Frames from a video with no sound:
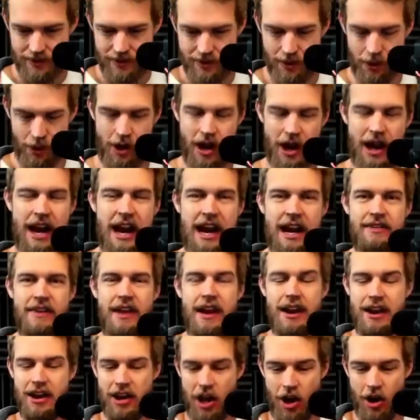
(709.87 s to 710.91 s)
Oh, hey, and
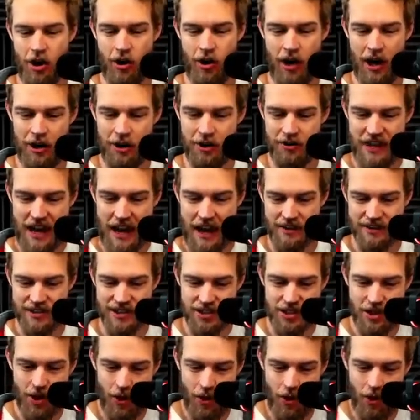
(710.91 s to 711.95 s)
there you go.
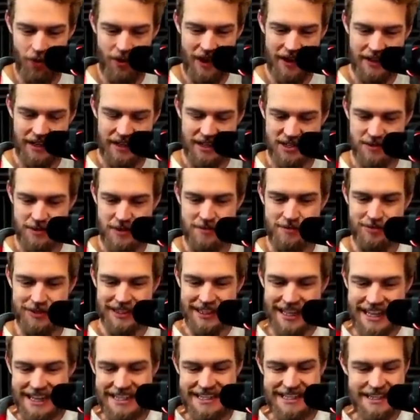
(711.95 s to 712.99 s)
100,000 gold. That gives me
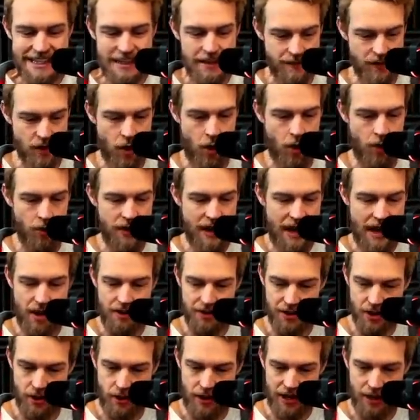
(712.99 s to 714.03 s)
plenty of gold now.
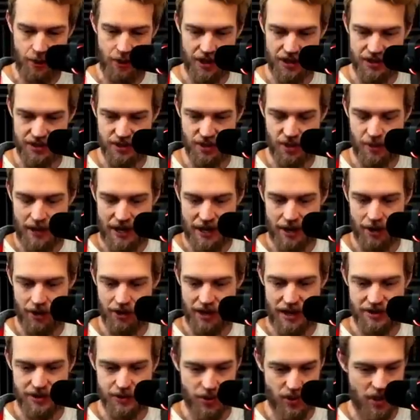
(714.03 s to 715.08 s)
No, I don't want to do it on my own. I
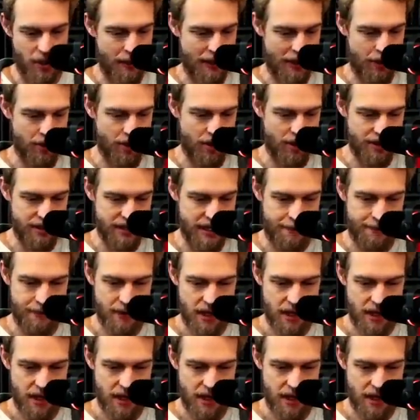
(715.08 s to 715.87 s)
do it on my own all the time.